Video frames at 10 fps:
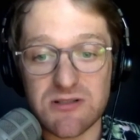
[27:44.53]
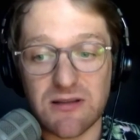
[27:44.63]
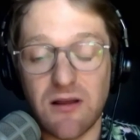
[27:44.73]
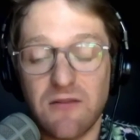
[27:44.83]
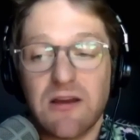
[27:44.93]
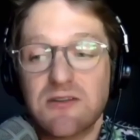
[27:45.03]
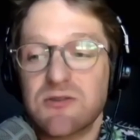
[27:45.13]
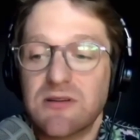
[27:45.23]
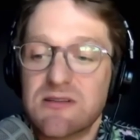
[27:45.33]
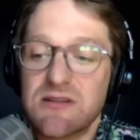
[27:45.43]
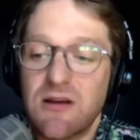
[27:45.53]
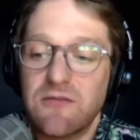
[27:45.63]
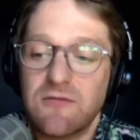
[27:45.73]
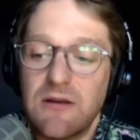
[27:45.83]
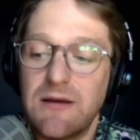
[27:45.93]
I'd love answering this
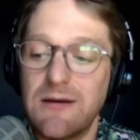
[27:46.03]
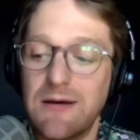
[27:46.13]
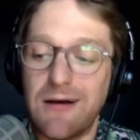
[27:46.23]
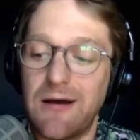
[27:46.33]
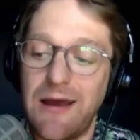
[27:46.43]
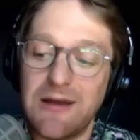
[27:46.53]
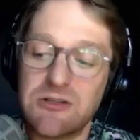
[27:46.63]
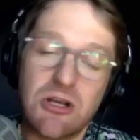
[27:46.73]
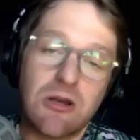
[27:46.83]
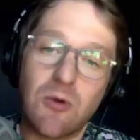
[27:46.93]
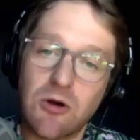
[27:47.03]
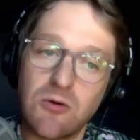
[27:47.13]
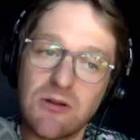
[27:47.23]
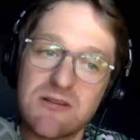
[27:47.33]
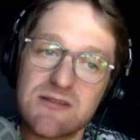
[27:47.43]
stuff at Jacob
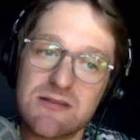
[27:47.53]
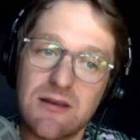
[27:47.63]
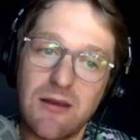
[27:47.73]
Margolis.